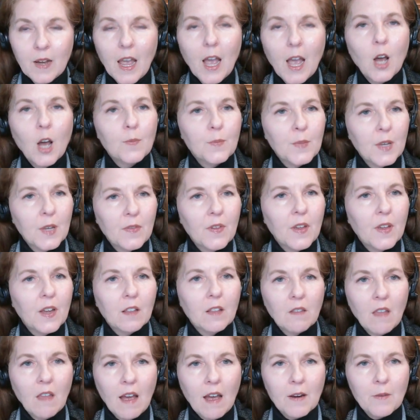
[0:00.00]
helped, I think,
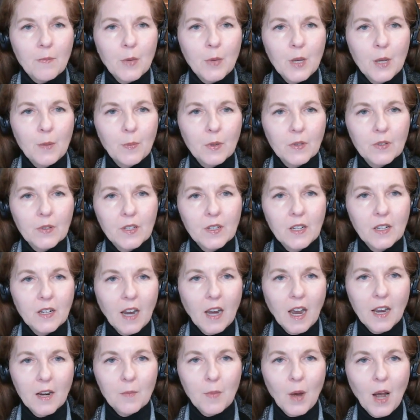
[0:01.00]
a lot of people see
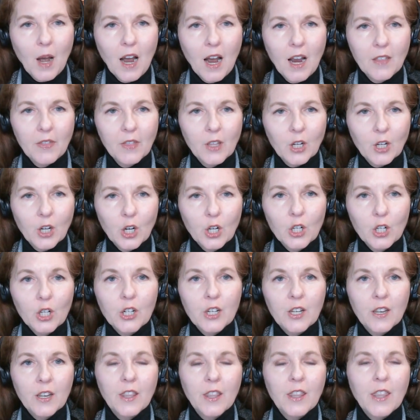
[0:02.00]
kind of behind the
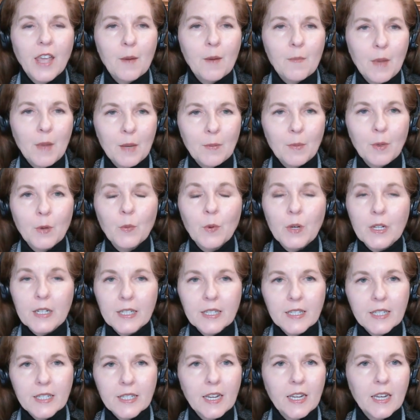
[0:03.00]
curtain that maybe we
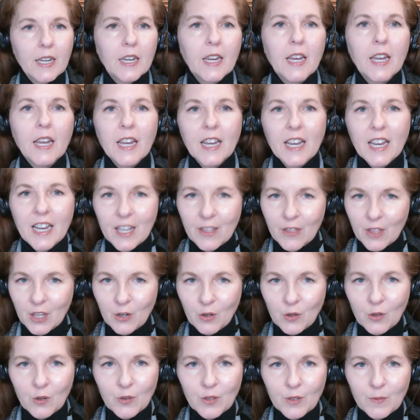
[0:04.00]
see in the
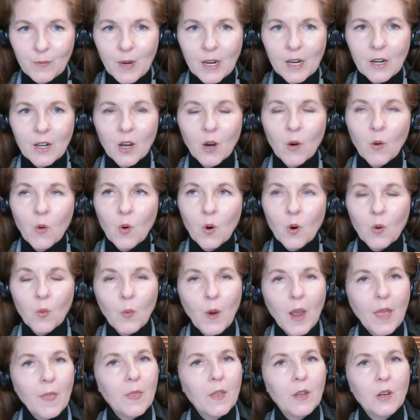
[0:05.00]
news media, or
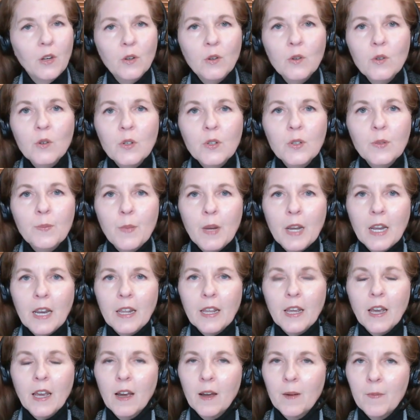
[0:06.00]
when the news
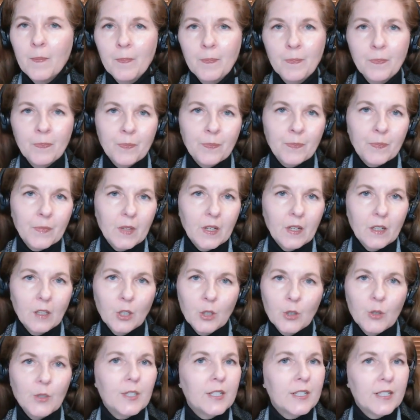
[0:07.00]
media
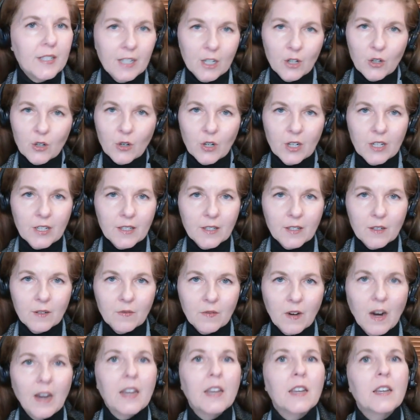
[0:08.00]
loses interest,
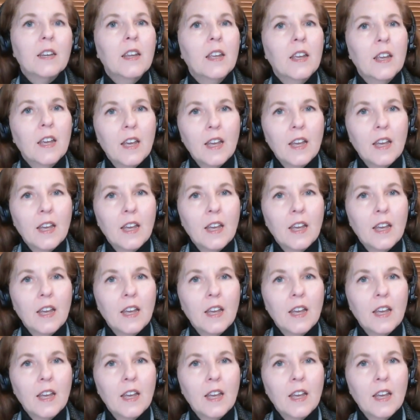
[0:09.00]
right?